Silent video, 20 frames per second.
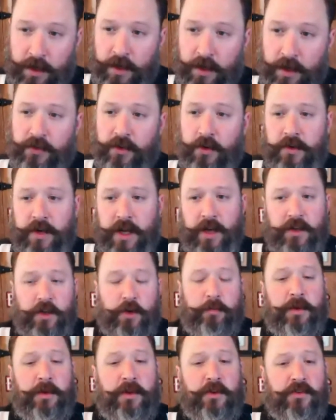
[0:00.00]
So now
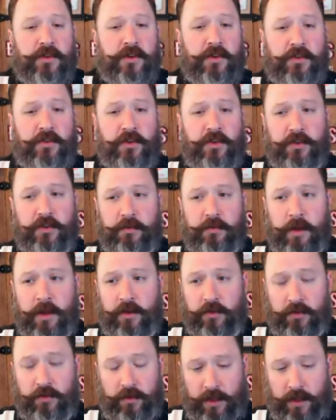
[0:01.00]
your business is
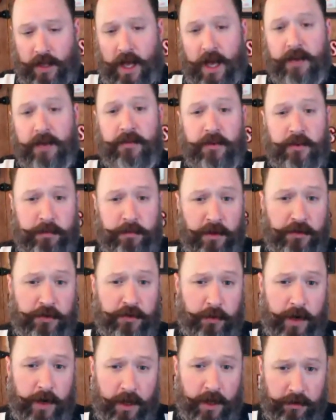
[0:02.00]
is a lot of it's built
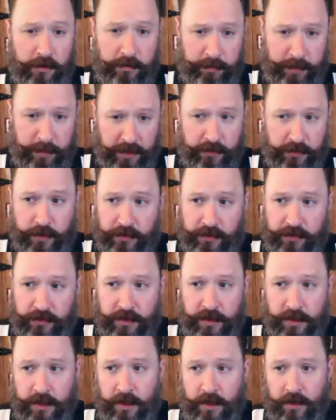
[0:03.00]
around
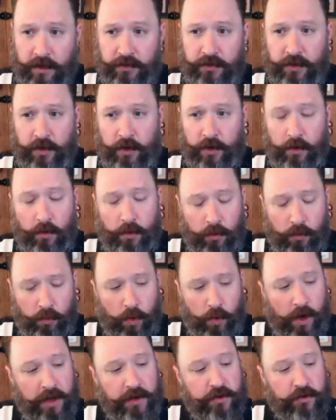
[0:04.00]
Pinterest. So
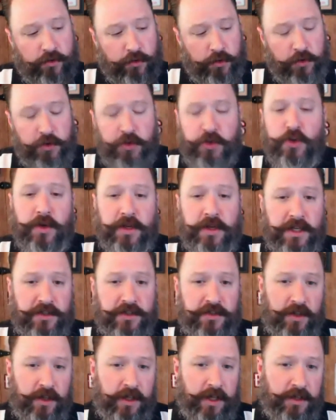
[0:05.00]
what drew you
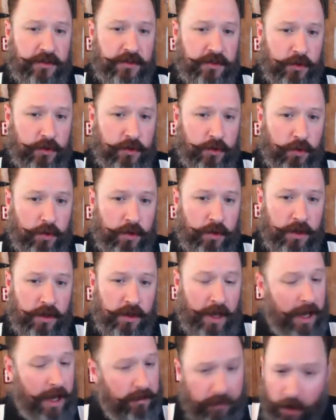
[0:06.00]
initially to,
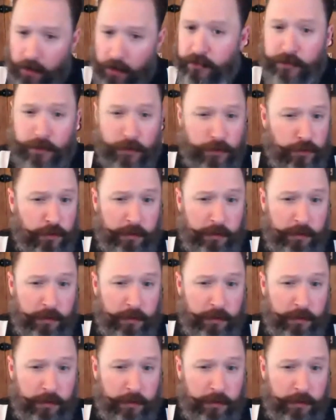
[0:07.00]
out of all the social